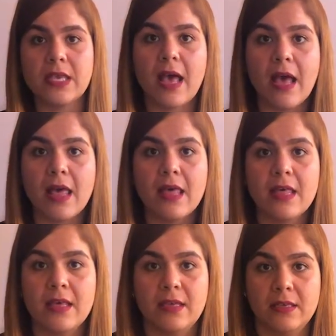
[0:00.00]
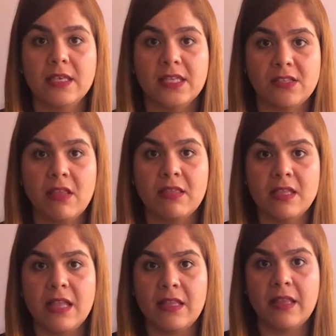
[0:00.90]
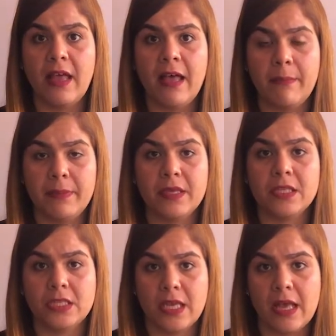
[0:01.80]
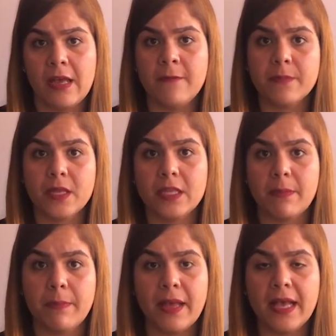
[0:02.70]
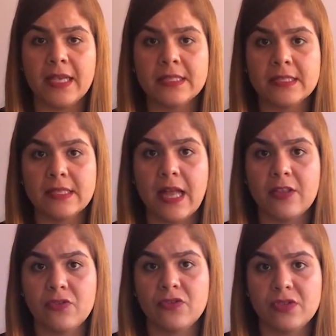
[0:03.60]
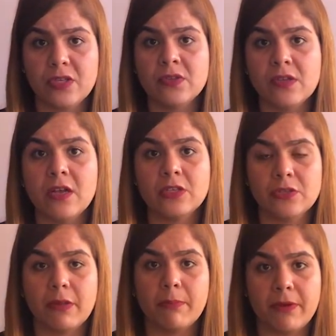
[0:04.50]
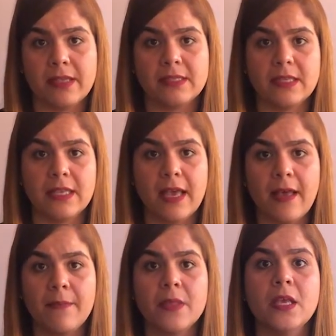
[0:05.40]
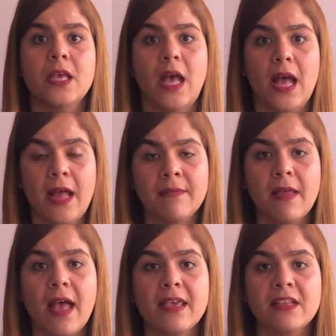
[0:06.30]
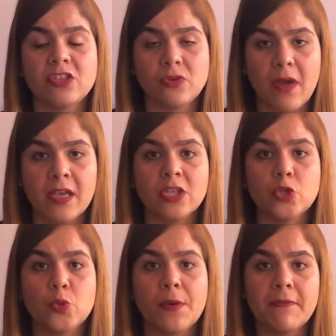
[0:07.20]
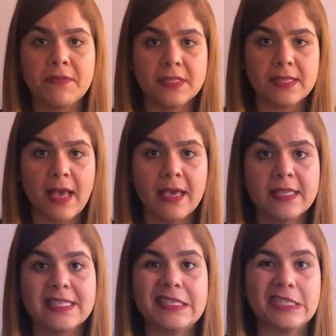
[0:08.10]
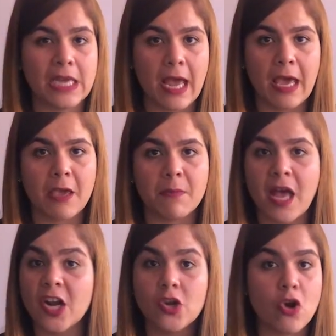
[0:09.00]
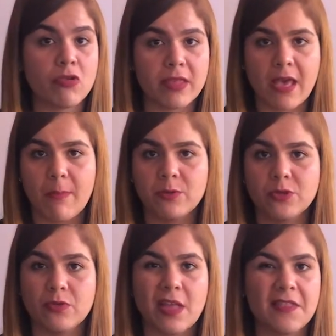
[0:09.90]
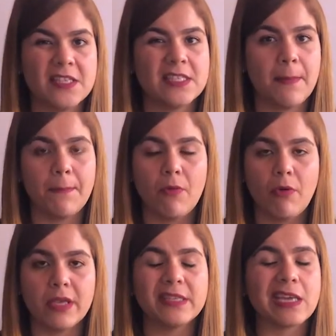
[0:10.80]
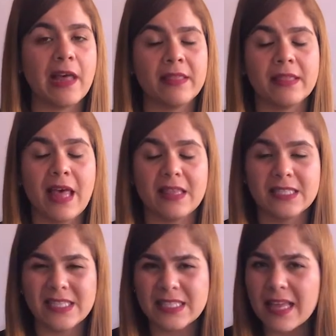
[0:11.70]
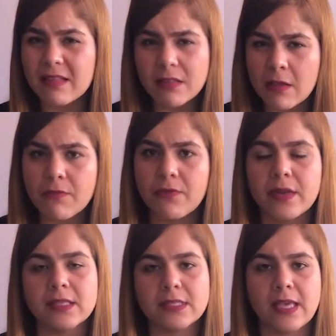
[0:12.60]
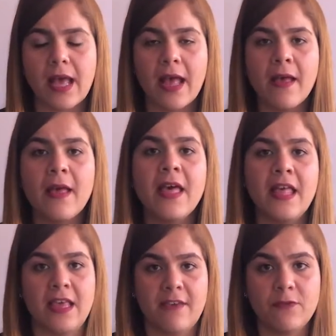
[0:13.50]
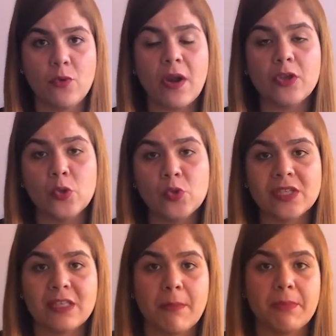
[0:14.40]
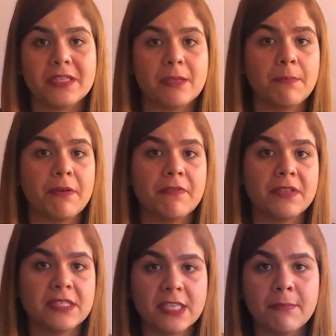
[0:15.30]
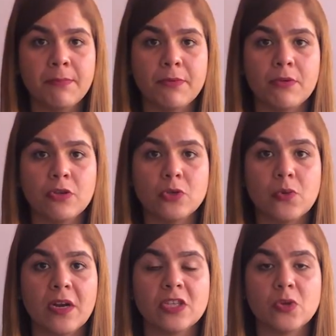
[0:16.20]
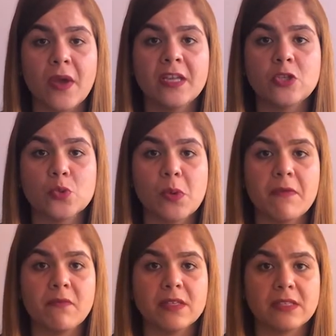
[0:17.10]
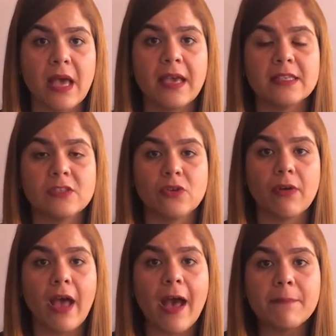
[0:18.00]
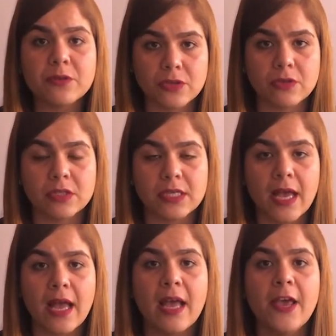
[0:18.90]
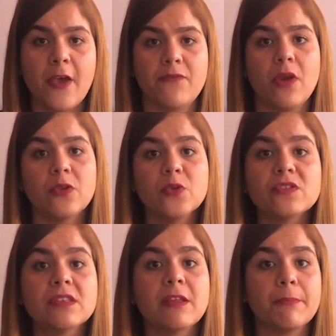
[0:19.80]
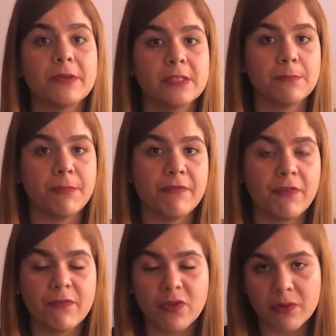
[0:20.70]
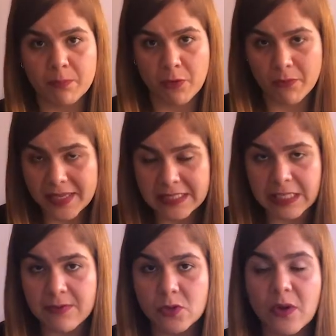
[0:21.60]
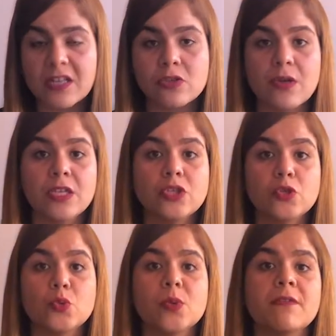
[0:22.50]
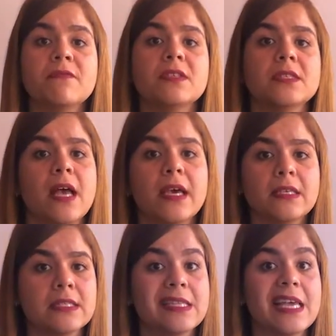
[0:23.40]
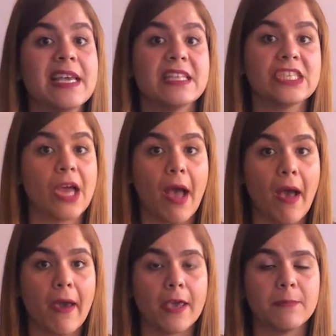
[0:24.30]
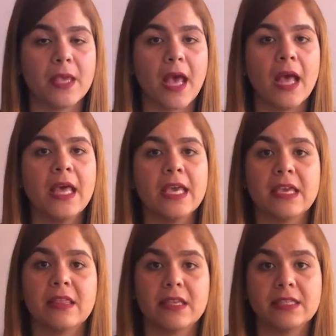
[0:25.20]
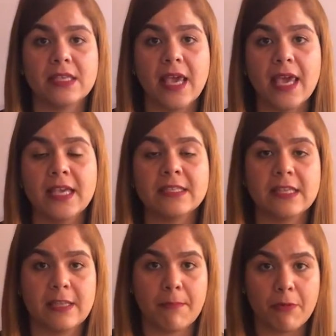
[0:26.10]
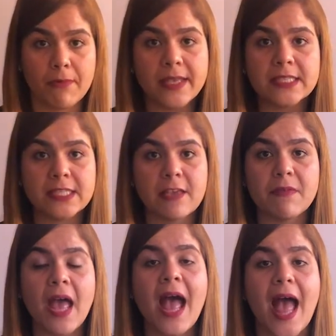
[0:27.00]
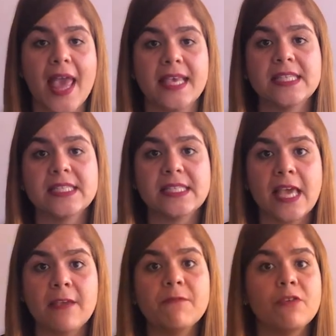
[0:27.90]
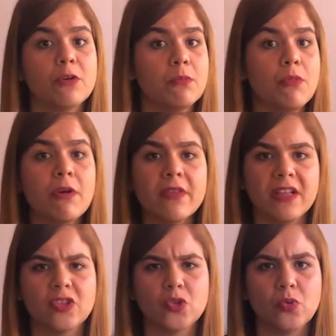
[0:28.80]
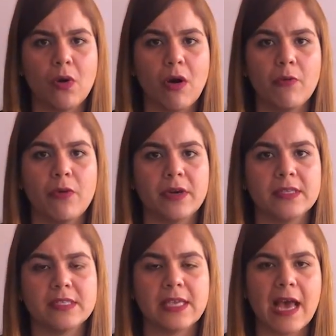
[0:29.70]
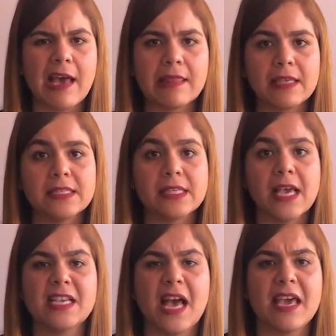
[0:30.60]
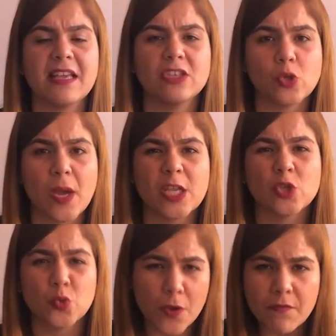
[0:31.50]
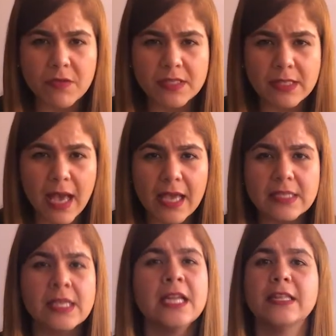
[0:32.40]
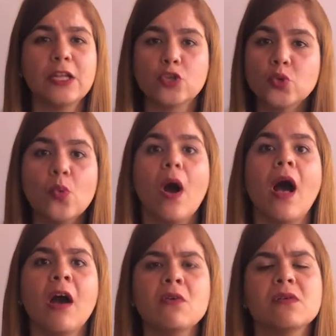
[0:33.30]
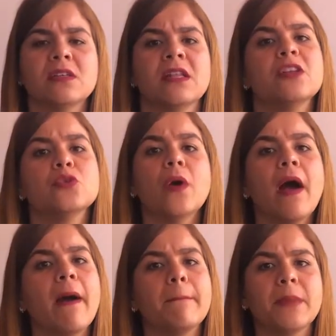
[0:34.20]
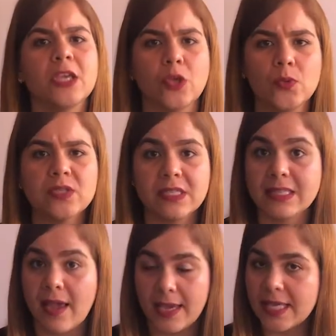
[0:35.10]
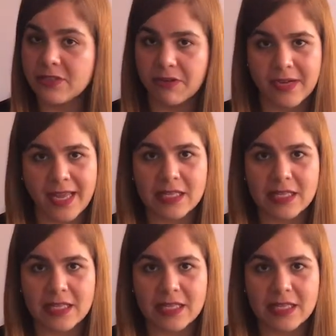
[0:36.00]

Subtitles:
Yeah, it's something that it happened, yeah, in the past and continues up to the present. Yeah, and I am trying to emphasize the time and not the action. That is the point. That is the difference. Yeah. If you are using the present perfect simple, you are trying to emphasize your options, yeah? If you are using the present perfect progressive, you are trying to emphasize the time, yeah? In this case, in the progressive, I am saying for more than 2 hours, yeah? In this case, I am trying to emphasize the 2 hours that you have been using the internet.